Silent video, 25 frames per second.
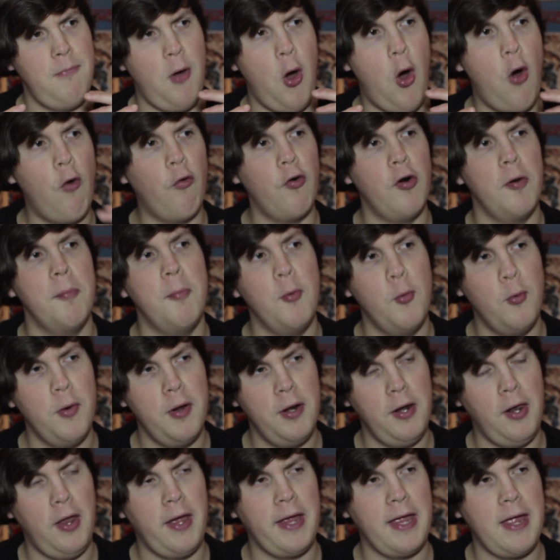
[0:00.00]
horrible
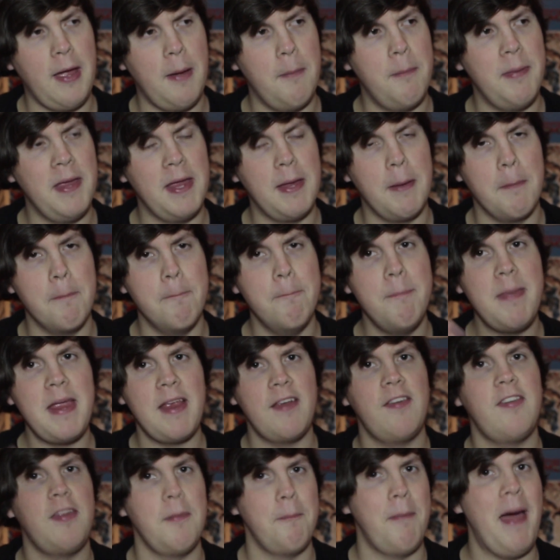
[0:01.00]
and like a big
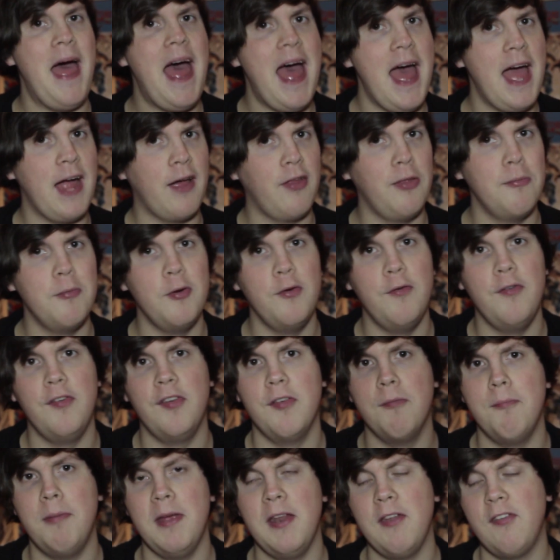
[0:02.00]
mixed bag, the movies
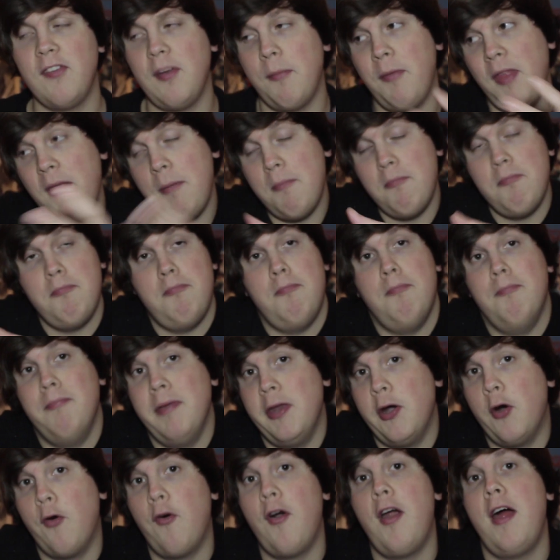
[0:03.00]
have been. Some of them have
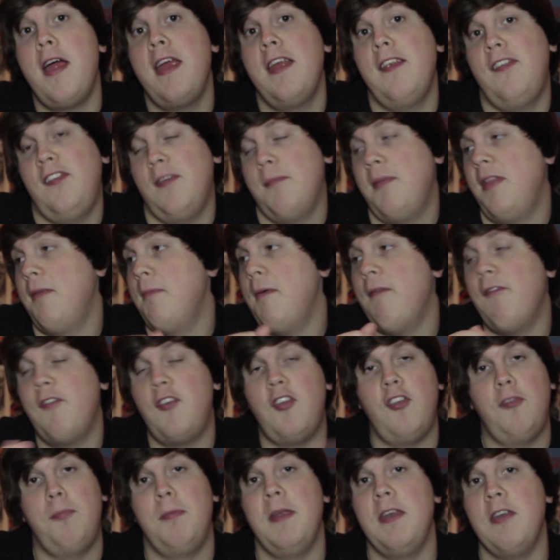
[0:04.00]
been alright, some of them have
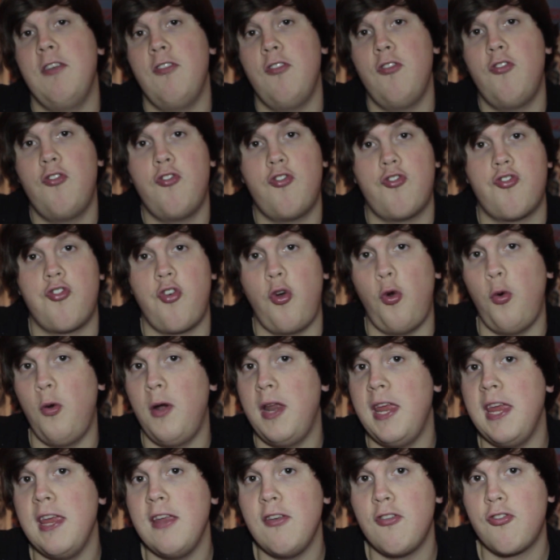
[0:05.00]
just been
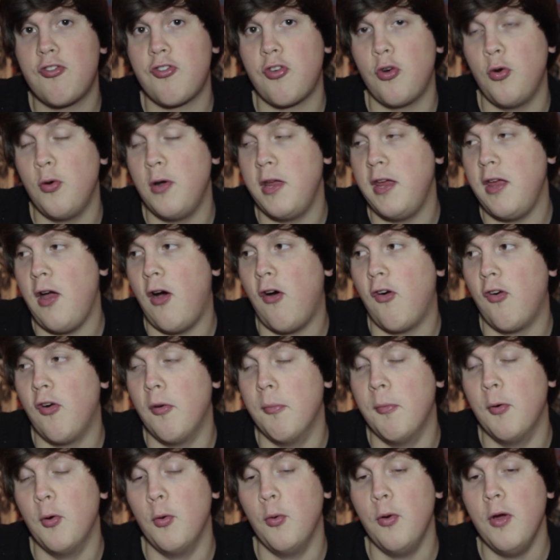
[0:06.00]
truly
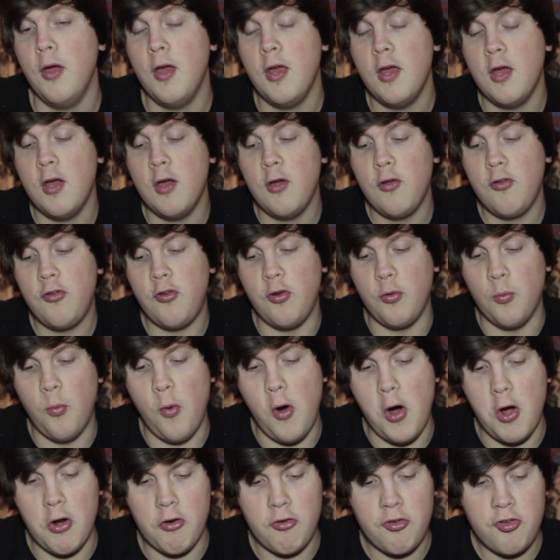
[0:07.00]
horrible to
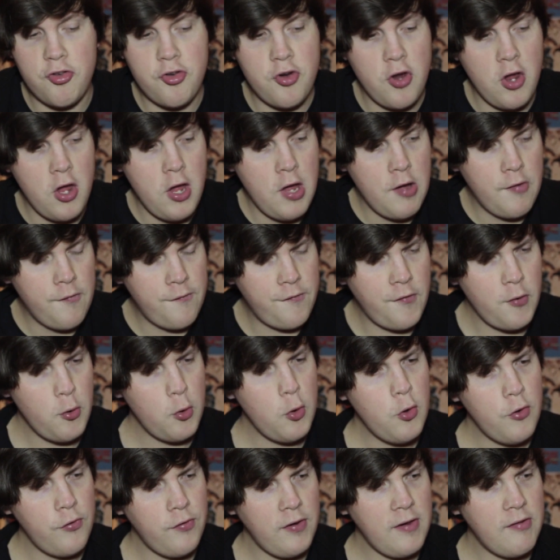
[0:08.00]
watch.
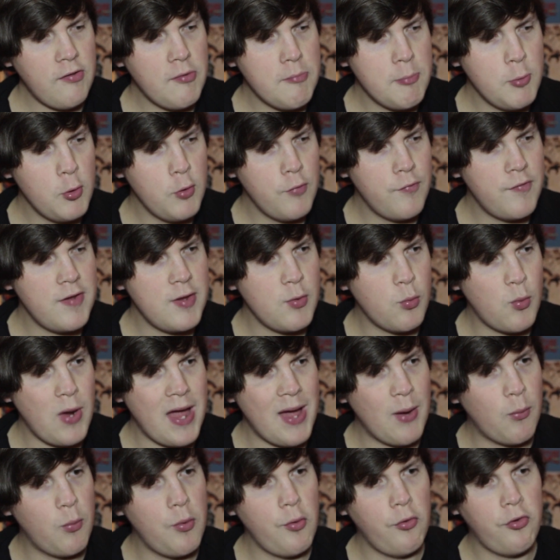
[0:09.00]
Focus is a movie
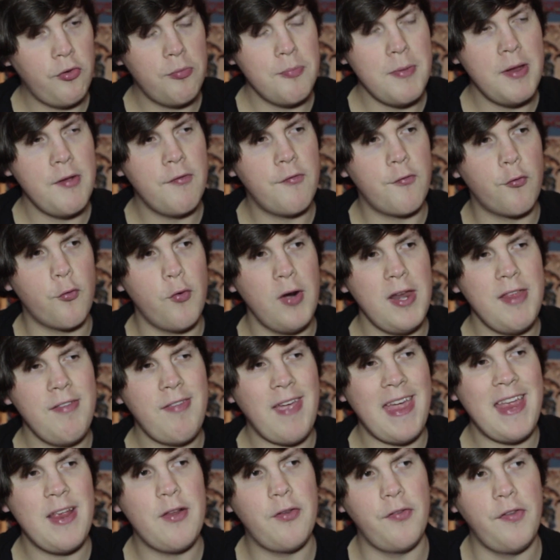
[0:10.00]
where Will Smith really
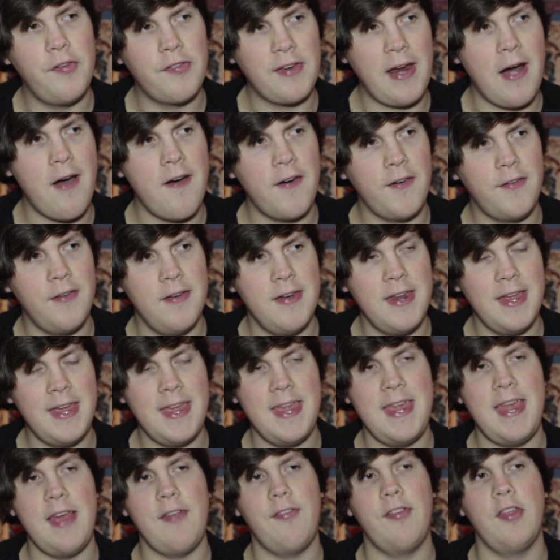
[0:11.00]
takes on this character,
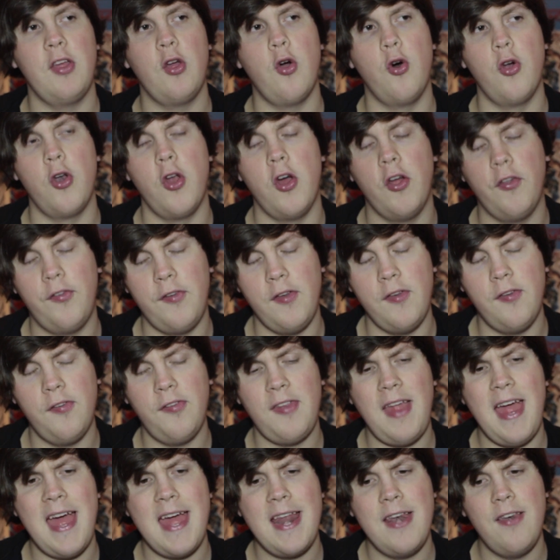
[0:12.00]
Nicky, as the con
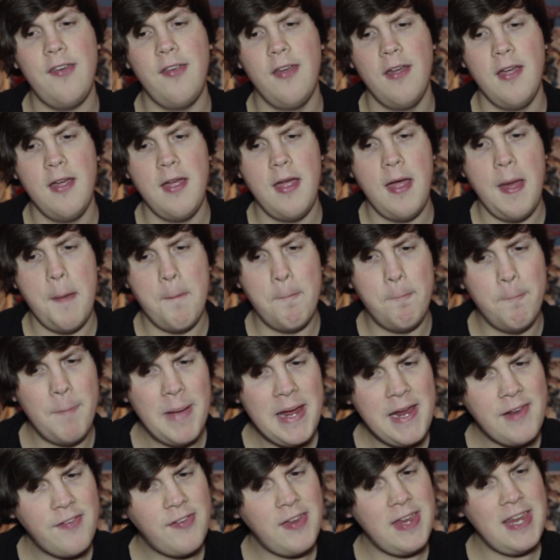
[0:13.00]
artist and
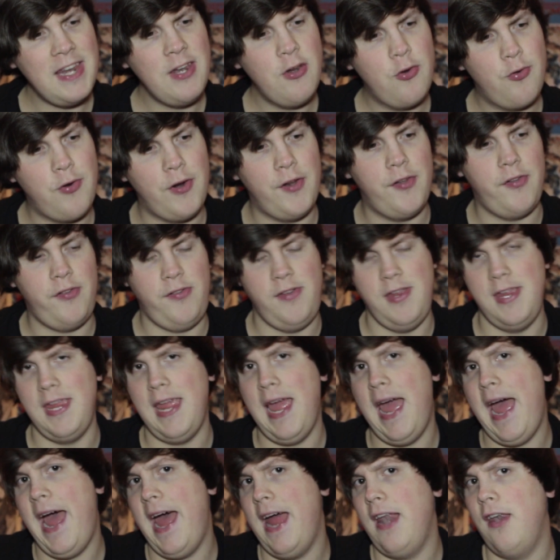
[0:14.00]
makes it
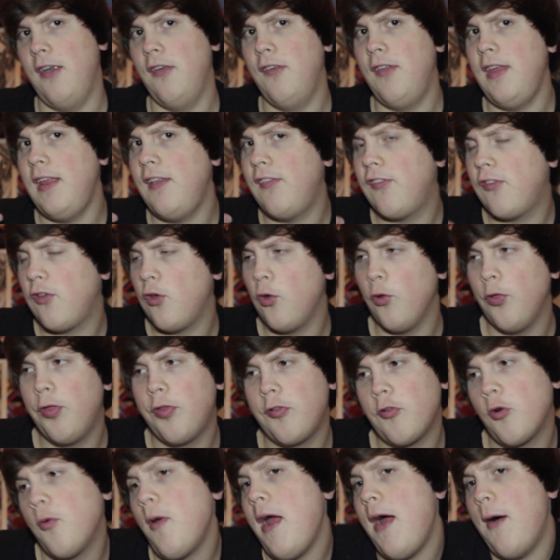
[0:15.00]
interesting, and it's good
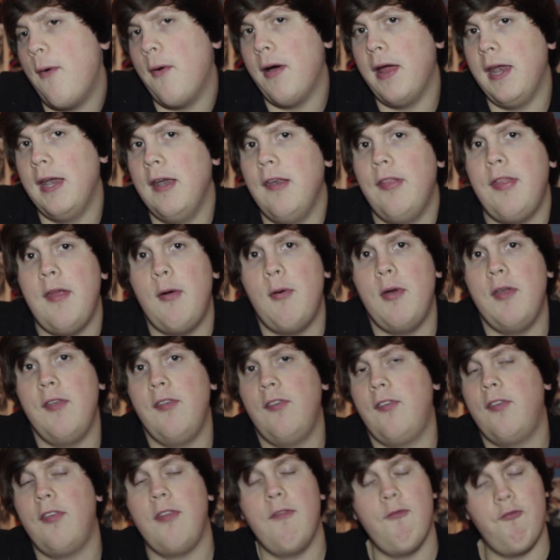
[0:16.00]
throughout, and there
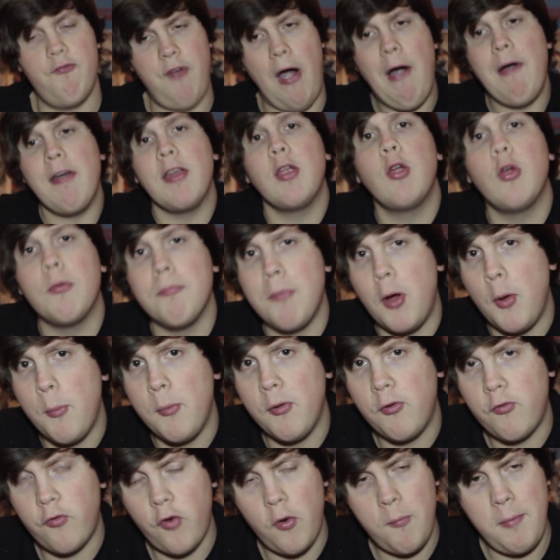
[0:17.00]
is very good
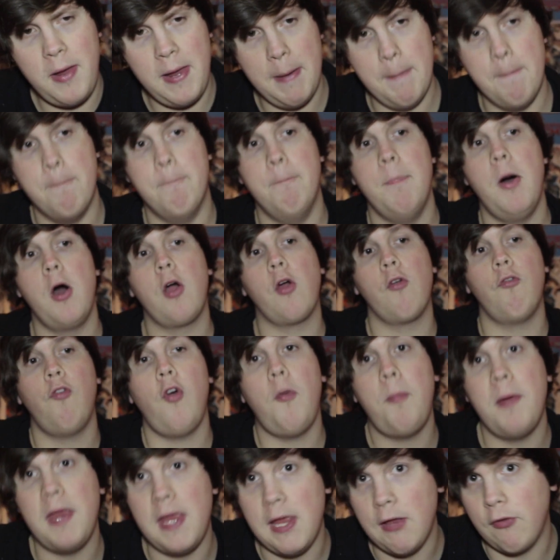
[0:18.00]
moments from him. Margot
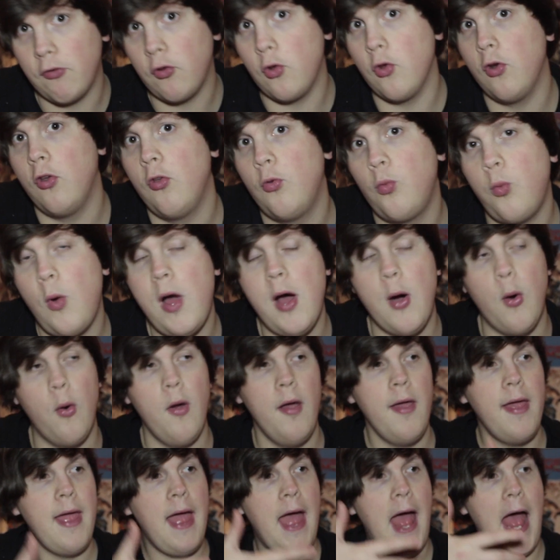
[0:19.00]
Robbie is good as well,
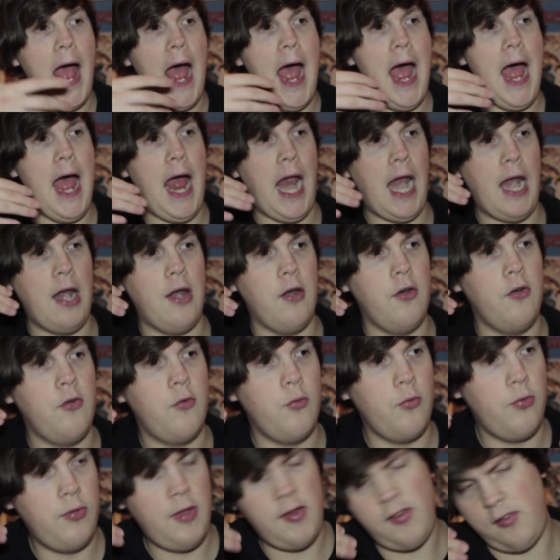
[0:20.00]

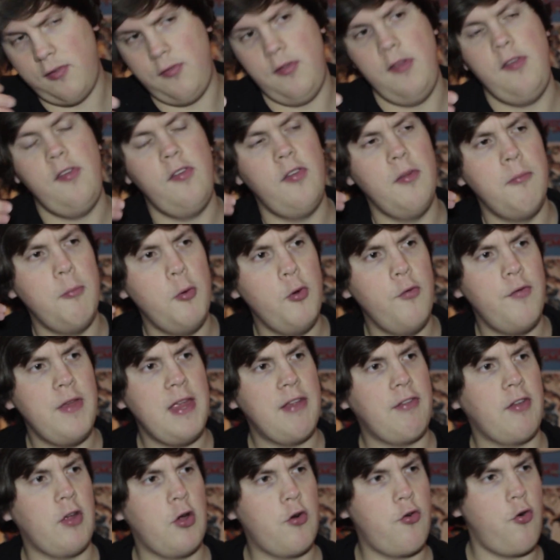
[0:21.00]
and this is a movie
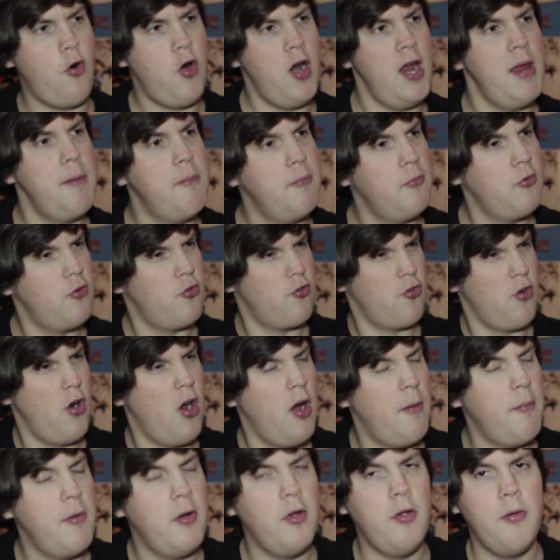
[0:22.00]
as a crime
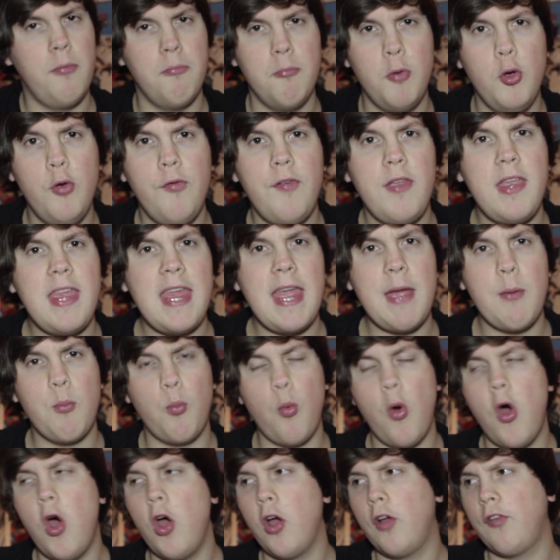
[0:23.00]
drama movie. It
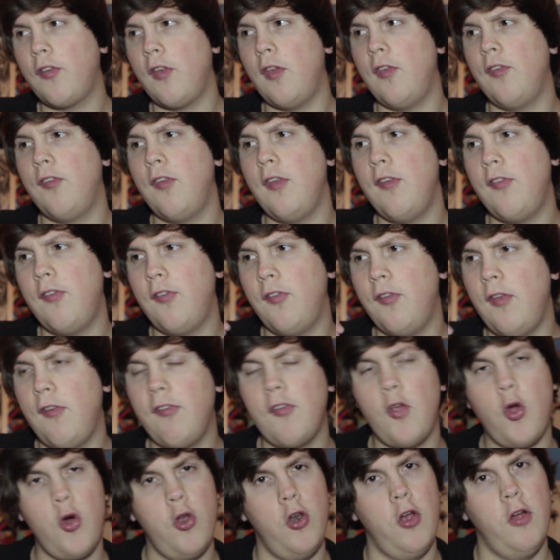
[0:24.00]
works as
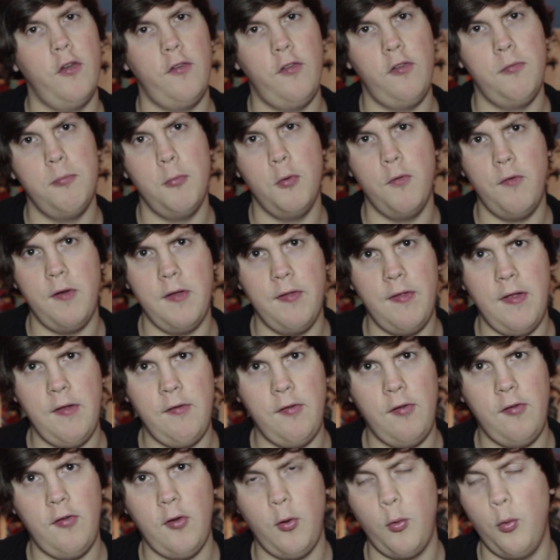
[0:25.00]
this con artist movie, and
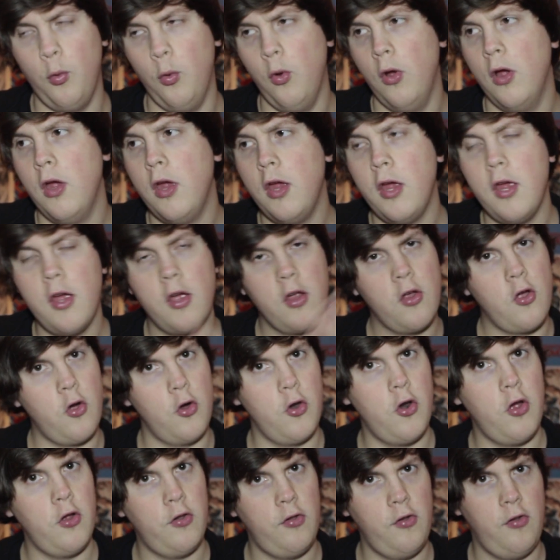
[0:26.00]
there's this whole
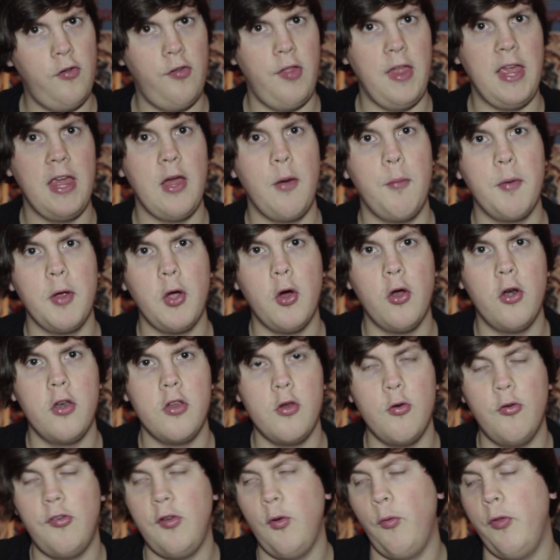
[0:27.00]
con artist thing going on,
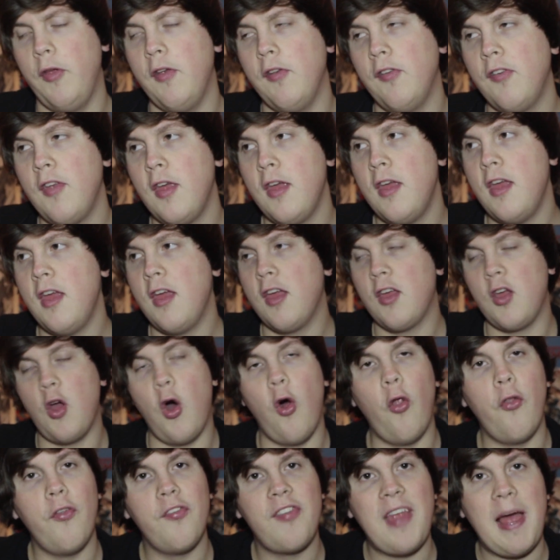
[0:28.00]
and you see all these
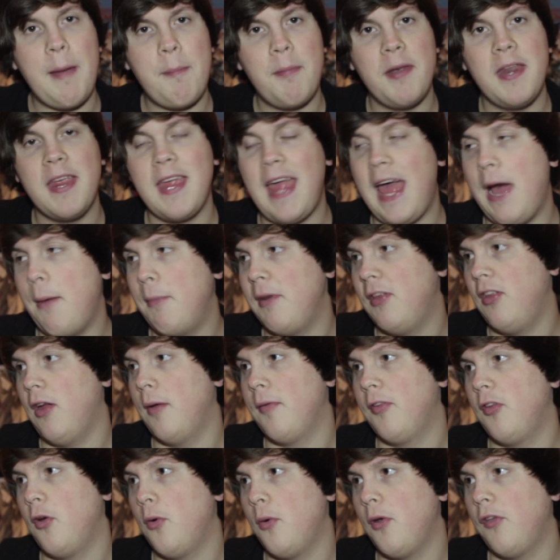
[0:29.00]
cons happening. How many
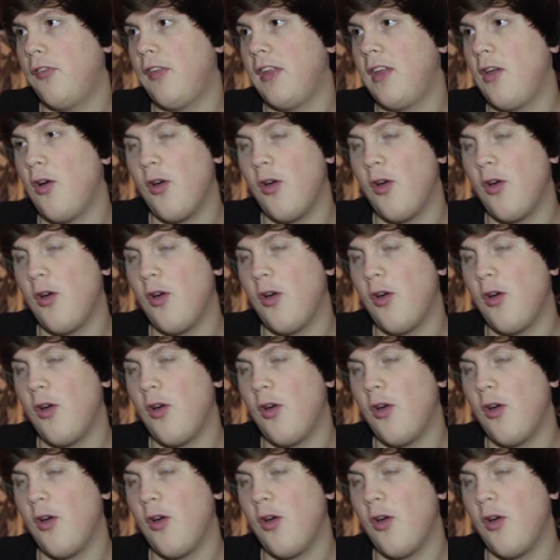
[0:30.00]
times do I want to say